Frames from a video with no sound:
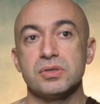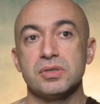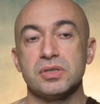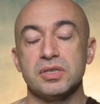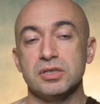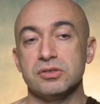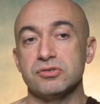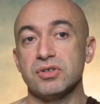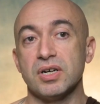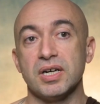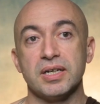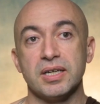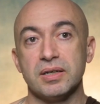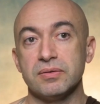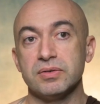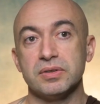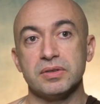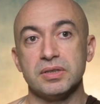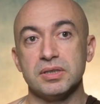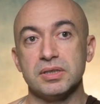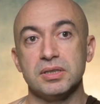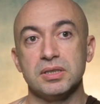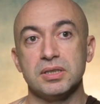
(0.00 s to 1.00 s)
he tried
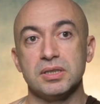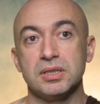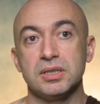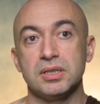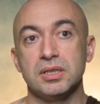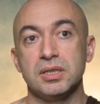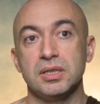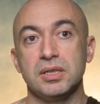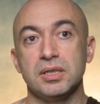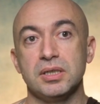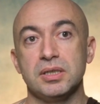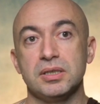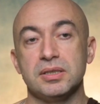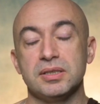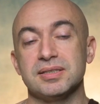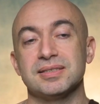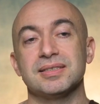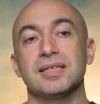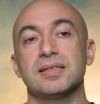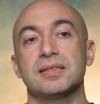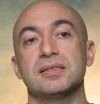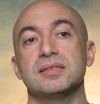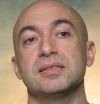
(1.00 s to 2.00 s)
everything.
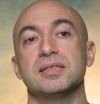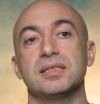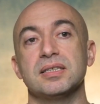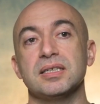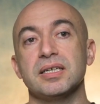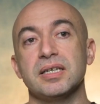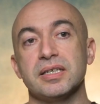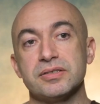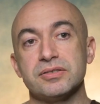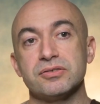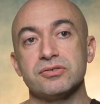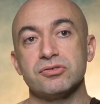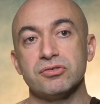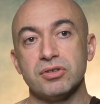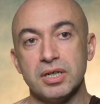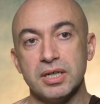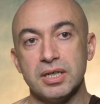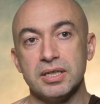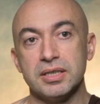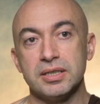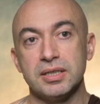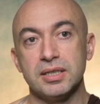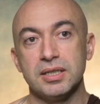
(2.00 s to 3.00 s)
There's nothing that he hasn't
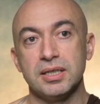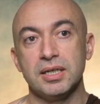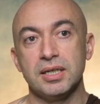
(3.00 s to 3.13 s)
tried.